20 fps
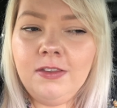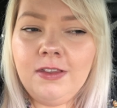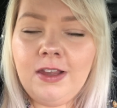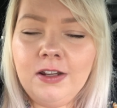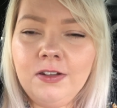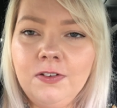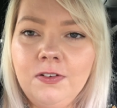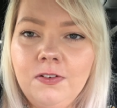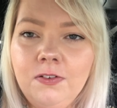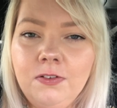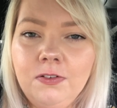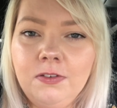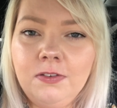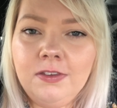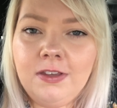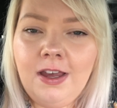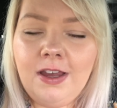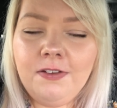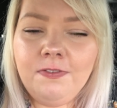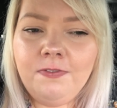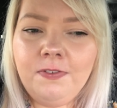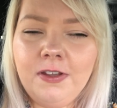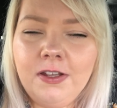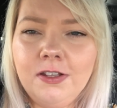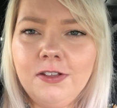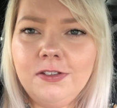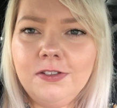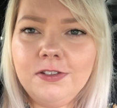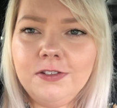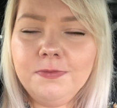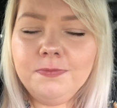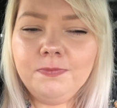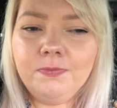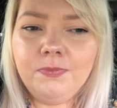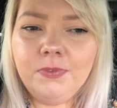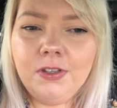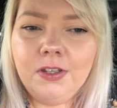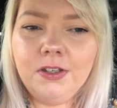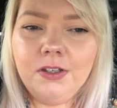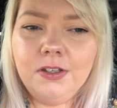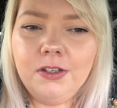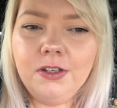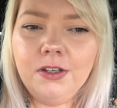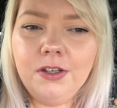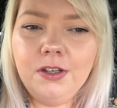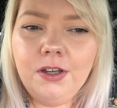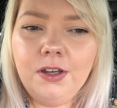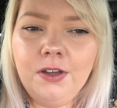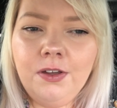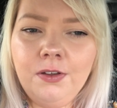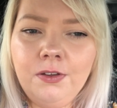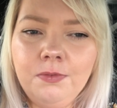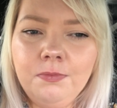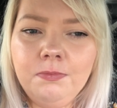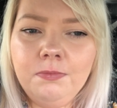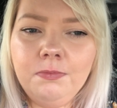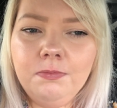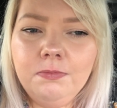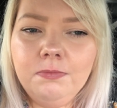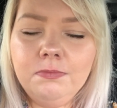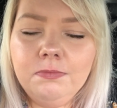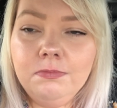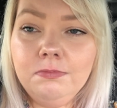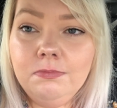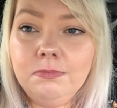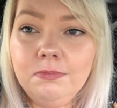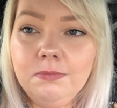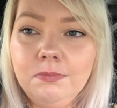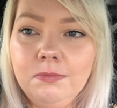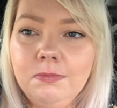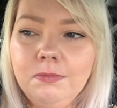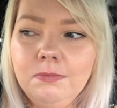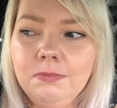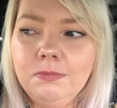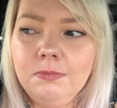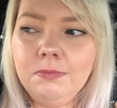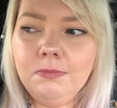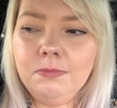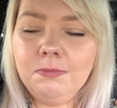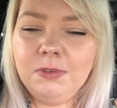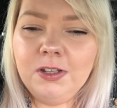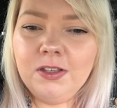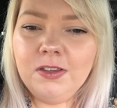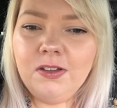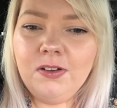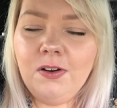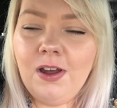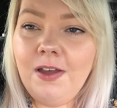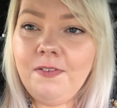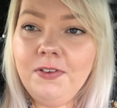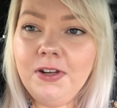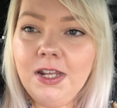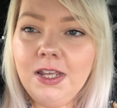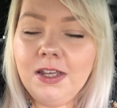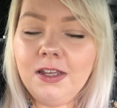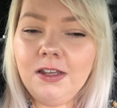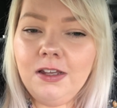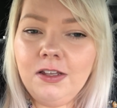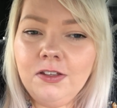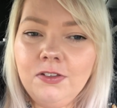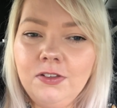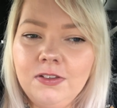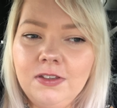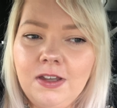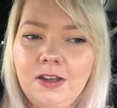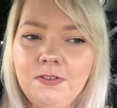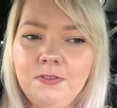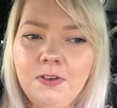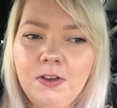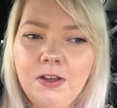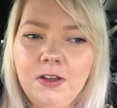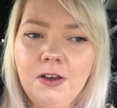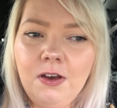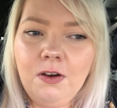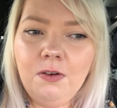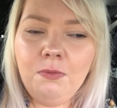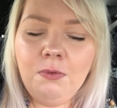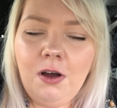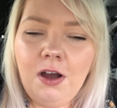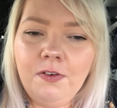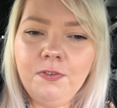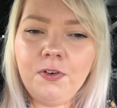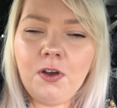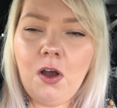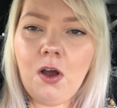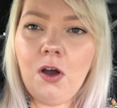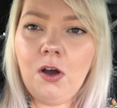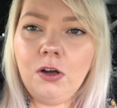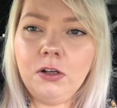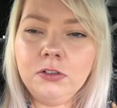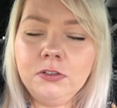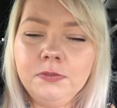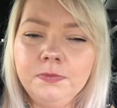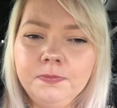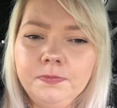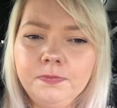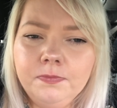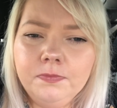sandals type things, because I don't have any. I just have what I've got on